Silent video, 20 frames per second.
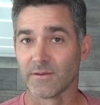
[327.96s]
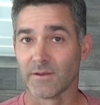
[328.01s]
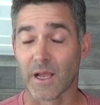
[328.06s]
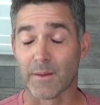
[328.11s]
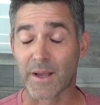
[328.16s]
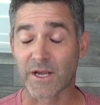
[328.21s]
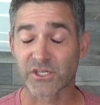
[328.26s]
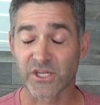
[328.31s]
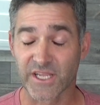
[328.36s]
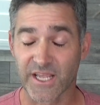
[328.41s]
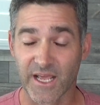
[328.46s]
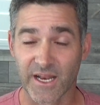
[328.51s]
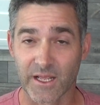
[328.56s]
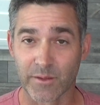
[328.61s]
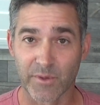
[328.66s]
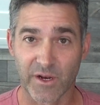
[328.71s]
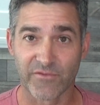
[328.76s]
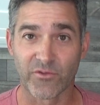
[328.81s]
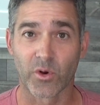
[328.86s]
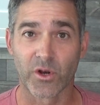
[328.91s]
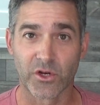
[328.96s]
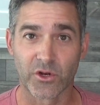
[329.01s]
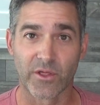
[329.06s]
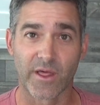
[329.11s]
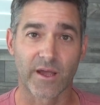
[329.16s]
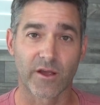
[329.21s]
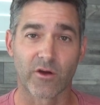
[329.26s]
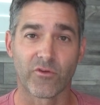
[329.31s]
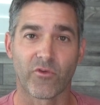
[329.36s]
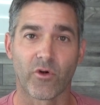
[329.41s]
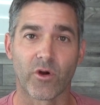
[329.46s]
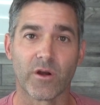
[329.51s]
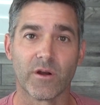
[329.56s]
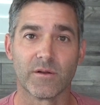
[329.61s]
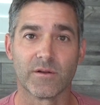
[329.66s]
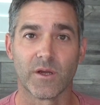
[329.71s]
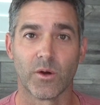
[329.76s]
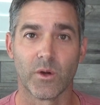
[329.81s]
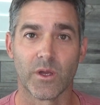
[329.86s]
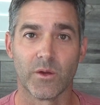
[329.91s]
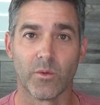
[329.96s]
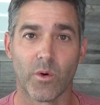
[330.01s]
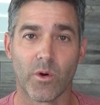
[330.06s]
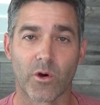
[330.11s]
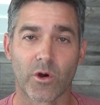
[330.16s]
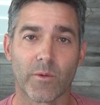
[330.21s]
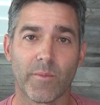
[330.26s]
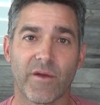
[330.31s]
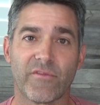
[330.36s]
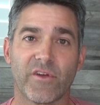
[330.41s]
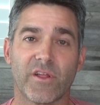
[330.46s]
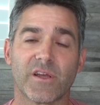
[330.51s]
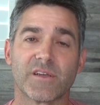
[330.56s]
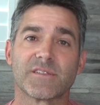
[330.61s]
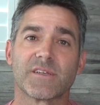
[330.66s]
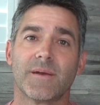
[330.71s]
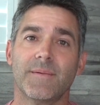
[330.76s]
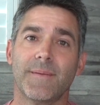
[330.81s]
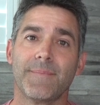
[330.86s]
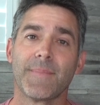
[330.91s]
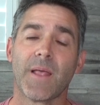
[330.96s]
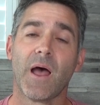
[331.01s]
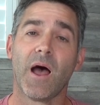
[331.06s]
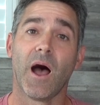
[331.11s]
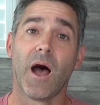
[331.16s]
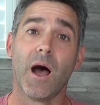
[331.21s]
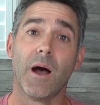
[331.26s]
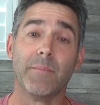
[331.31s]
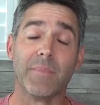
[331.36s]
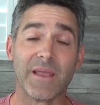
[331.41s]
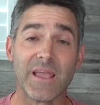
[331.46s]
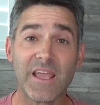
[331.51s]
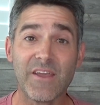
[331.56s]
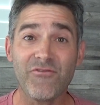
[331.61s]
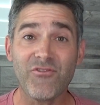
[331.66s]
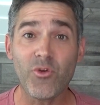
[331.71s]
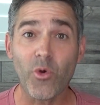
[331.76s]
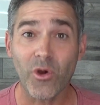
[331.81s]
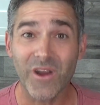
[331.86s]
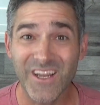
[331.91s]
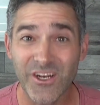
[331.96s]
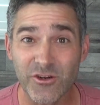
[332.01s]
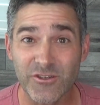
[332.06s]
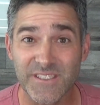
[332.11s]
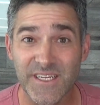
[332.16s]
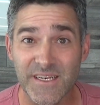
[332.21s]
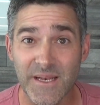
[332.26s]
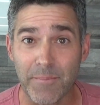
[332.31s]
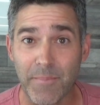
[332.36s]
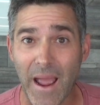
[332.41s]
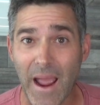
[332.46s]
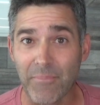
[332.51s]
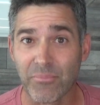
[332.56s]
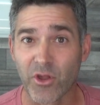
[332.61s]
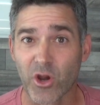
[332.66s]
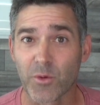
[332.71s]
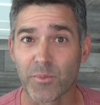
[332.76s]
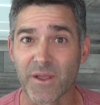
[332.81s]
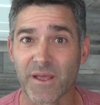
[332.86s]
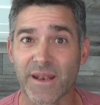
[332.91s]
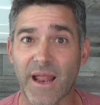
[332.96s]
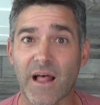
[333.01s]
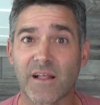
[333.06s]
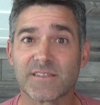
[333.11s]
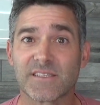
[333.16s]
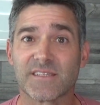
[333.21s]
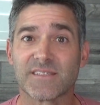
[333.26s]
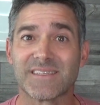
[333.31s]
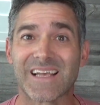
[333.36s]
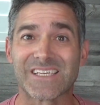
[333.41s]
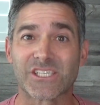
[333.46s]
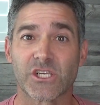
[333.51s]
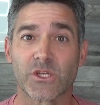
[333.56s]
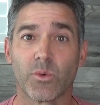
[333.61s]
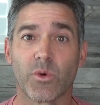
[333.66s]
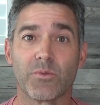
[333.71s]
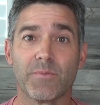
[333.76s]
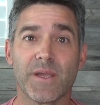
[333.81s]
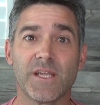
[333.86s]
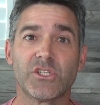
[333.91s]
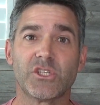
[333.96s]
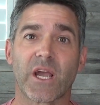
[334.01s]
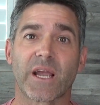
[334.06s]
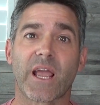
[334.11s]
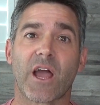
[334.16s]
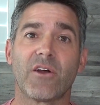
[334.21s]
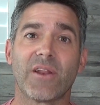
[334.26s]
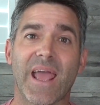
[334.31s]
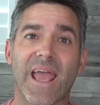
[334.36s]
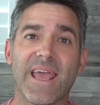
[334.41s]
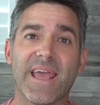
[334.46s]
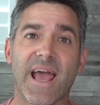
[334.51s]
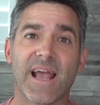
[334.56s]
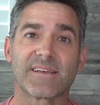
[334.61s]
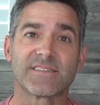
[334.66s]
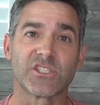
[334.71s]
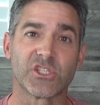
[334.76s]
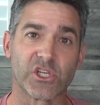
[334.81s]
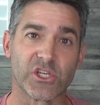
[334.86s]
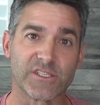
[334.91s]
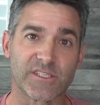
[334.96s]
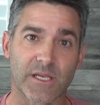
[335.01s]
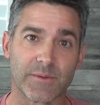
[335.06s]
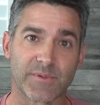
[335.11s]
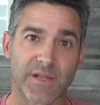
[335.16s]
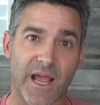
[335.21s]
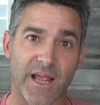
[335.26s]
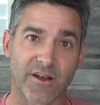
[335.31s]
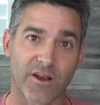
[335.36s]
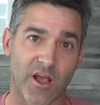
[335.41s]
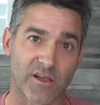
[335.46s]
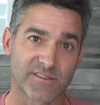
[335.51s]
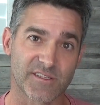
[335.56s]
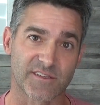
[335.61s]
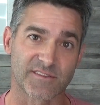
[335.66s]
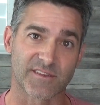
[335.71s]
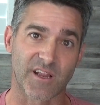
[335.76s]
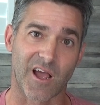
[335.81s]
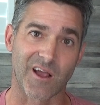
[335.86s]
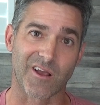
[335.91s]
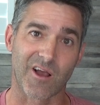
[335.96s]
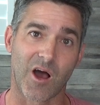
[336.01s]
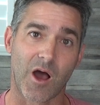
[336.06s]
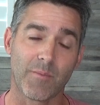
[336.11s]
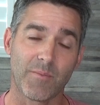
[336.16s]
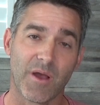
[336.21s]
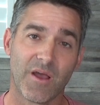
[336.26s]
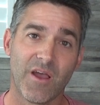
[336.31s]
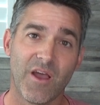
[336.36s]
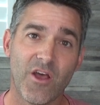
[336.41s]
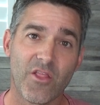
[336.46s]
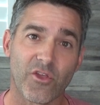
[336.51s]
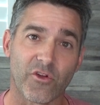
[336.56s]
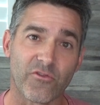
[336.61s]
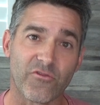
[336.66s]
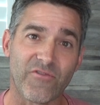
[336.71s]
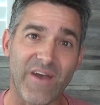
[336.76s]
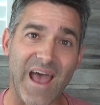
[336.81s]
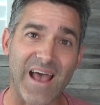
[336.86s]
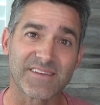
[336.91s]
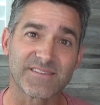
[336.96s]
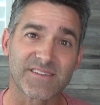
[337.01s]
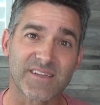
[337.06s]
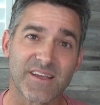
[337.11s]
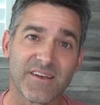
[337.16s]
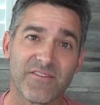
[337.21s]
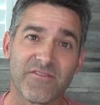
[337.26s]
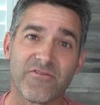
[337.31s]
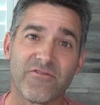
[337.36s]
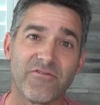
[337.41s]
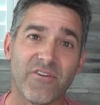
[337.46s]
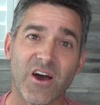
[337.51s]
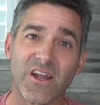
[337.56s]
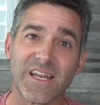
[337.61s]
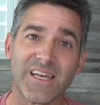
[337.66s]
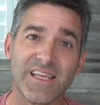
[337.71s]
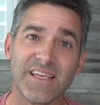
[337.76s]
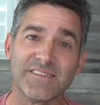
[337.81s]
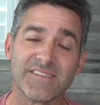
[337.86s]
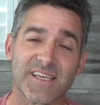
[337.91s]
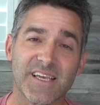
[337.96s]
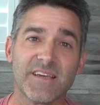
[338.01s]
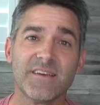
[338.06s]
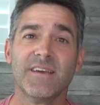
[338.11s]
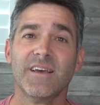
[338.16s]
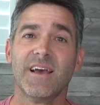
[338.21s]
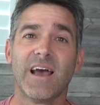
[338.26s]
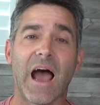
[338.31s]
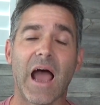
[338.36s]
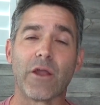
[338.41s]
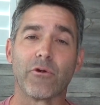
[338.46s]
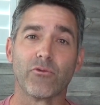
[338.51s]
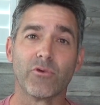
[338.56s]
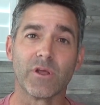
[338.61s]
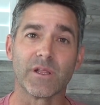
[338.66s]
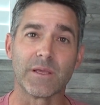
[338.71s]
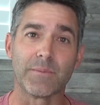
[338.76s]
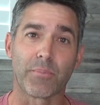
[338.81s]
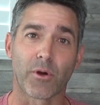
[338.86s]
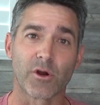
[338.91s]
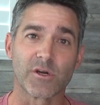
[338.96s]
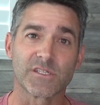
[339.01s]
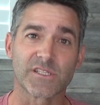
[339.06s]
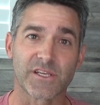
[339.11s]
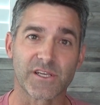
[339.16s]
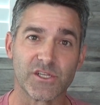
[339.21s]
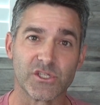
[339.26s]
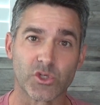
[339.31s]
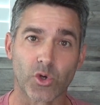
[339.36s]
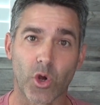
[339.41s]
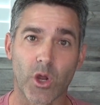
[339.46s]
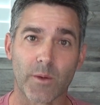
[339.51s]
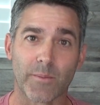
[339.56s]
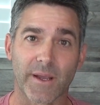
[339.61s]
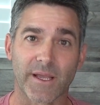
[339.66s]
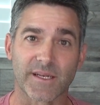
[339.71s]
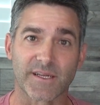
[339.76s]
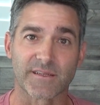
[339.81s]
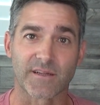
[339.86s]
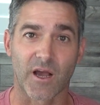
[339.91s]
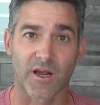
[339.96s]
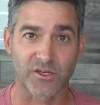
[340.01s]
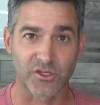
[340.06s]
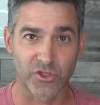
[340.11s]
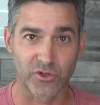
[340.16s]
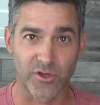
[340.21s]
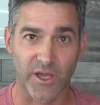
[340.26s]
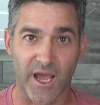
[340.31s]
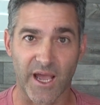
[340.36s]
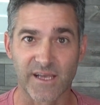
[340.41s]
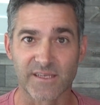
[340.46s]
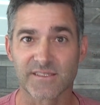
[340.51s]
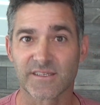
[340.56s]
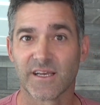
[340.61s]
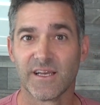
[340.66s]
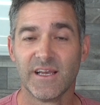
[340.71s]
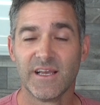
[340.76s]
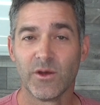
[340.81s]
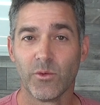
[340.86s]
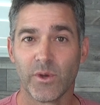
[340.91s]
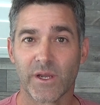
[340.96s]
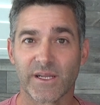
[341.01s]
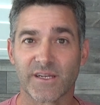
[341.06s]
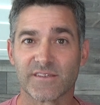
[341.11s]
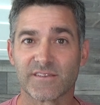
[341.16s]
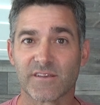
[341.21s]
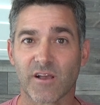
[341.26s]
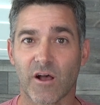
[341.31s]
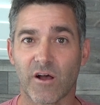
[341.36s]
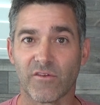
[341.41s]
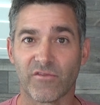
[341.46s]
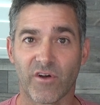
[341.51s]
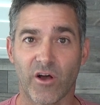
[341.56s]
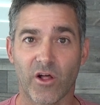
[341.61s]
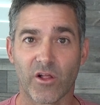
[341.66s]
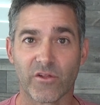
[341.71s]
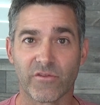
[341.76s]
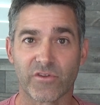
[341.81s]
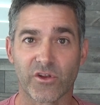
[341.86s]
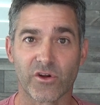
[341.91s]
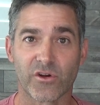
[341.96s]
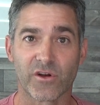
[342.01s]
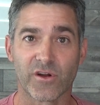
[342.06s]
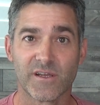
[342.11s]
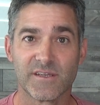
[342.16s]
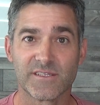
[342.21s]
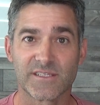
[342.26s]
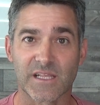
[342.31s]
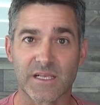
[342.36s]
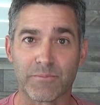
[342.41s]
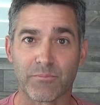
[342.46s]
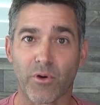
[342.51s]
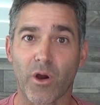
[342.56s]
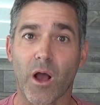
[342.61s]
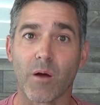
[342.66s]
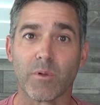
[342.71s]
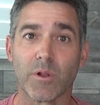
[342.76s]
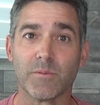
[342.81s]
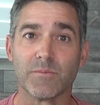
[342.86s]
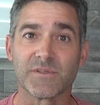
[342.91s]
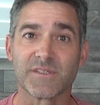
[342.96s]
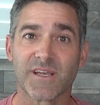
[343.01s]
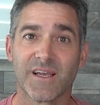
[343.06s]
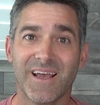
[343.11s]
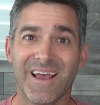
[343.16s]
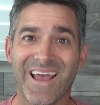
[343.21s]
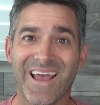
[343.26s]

I'm actually kidding, but if you want to do that, go for it. It won't hurt my feelings. If you are interested in a PAP therapy analysis session with me, check out axgsleepdiagnostics.com. They're fast, fun, and easy. I really personally enjoy them. I get to talk to you guys. We get to solve all of your sleep problems.